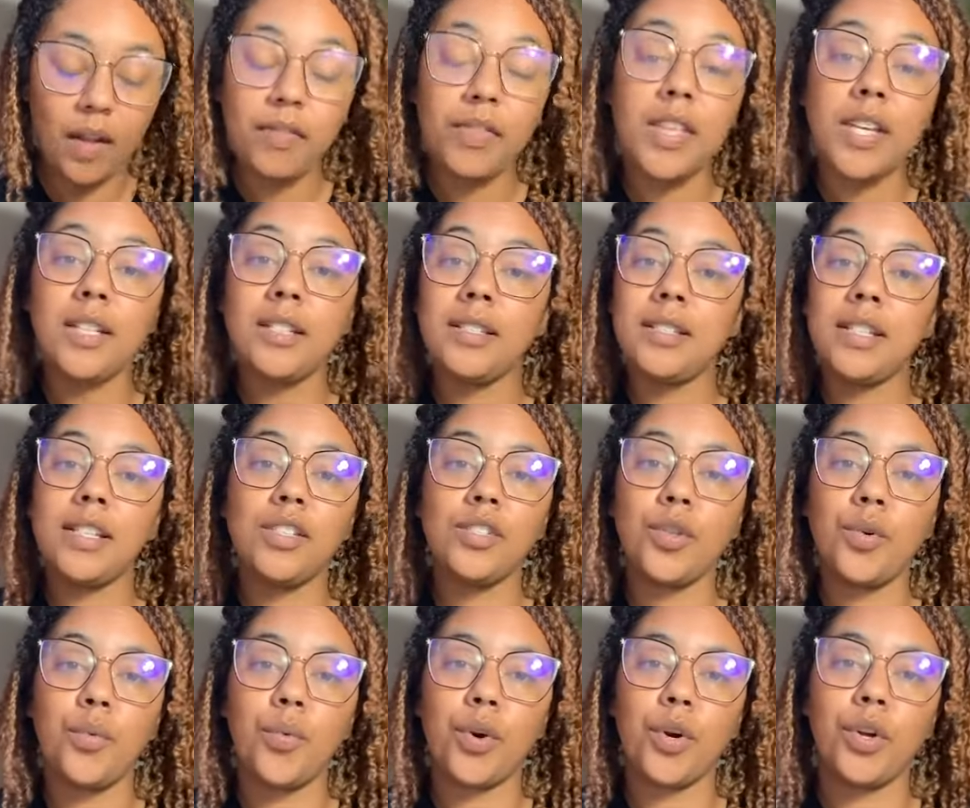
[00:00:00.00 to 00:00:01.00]
This is
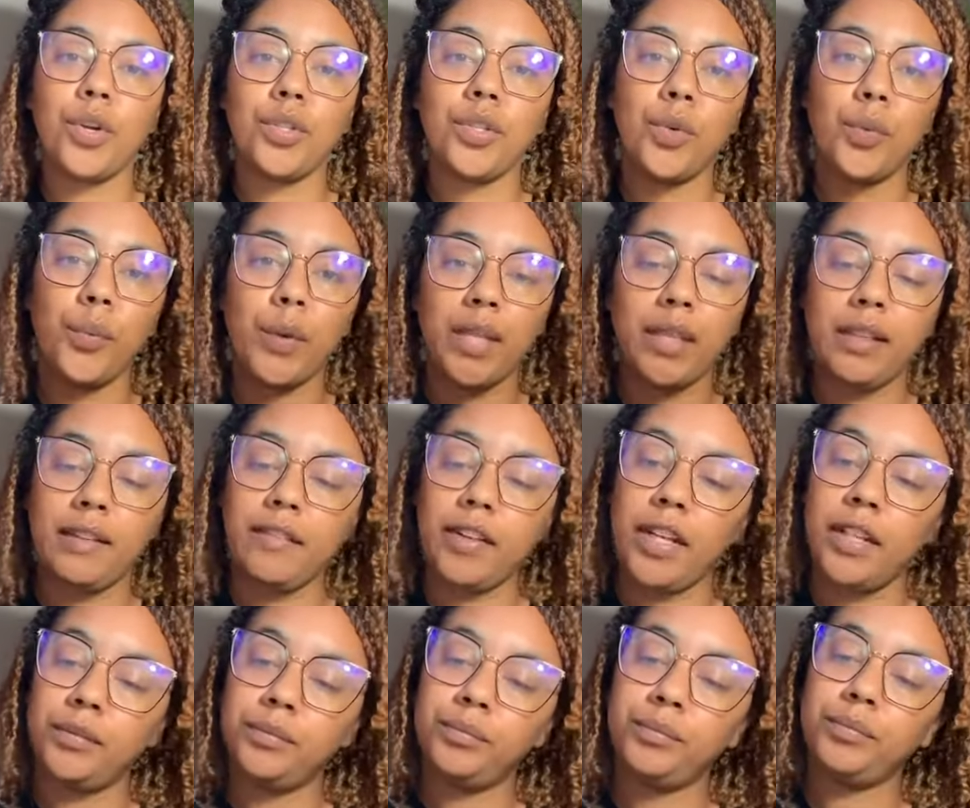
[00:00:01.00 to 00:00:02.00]
the world we live
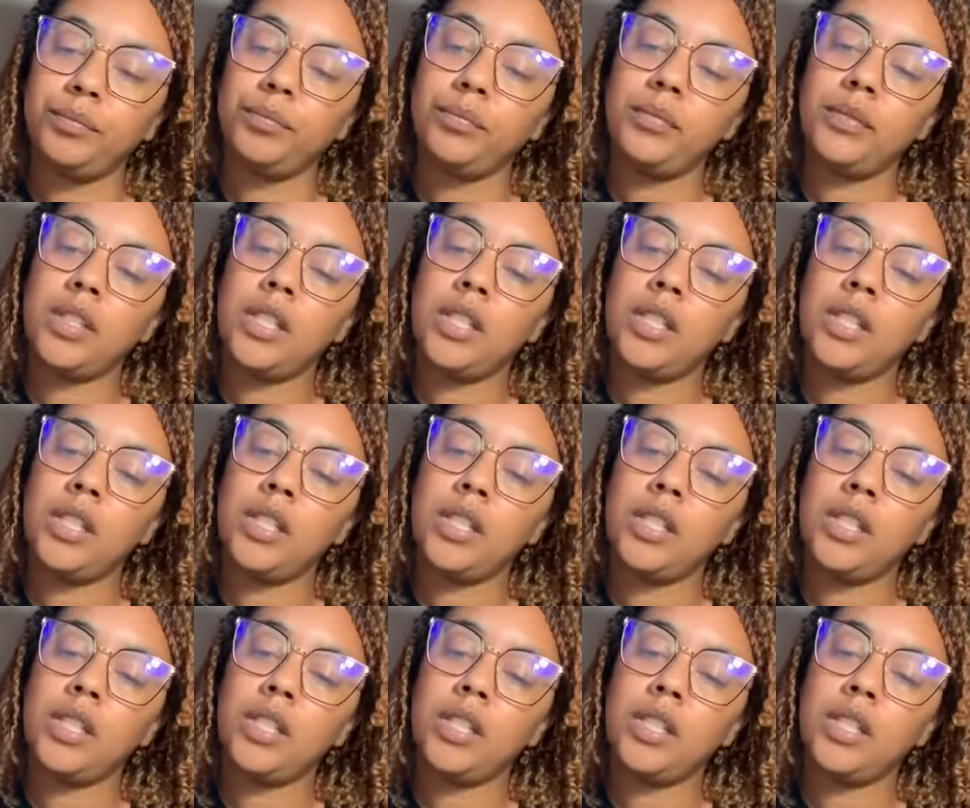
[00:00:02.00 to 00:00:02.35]
in.